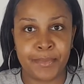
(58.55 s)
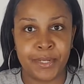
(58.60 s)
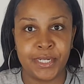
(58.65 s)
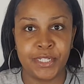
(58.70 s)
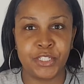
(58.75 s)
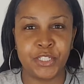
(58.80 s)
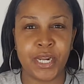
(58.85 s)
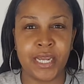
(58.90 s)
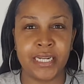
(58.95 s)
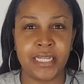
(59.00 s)
gonna
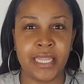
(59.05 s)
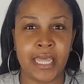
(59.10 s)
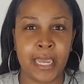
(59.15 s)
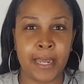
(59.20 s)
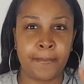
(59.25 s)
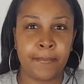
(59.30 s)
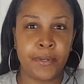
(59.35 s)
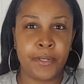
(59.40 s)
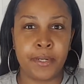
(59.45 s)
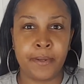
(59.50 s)
try to
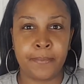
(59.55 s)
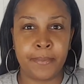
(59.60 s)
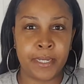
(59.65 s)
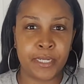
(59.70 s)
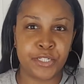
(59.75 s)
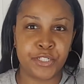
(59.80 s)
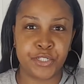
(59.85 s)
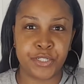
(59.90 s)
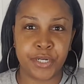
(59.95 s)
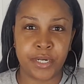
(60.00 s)
like put a
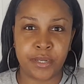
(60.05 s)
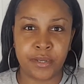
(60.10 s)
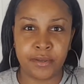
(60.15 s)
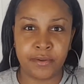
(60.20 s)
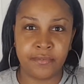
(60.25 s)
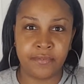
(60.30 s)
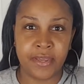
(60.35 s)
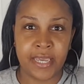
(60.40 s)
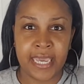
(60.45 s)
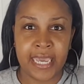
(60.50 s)
picture
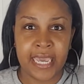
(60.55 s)
of